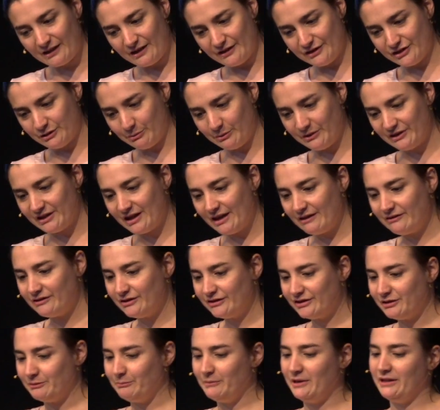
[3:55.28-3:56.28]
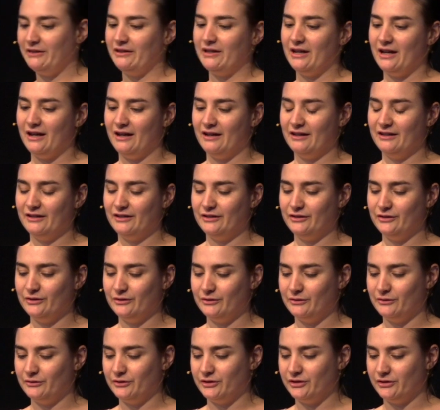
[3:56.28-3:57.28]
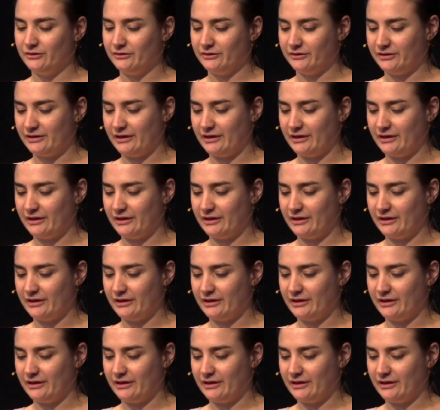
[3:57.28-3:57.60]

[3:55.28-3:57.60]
So with getUserMedia, you use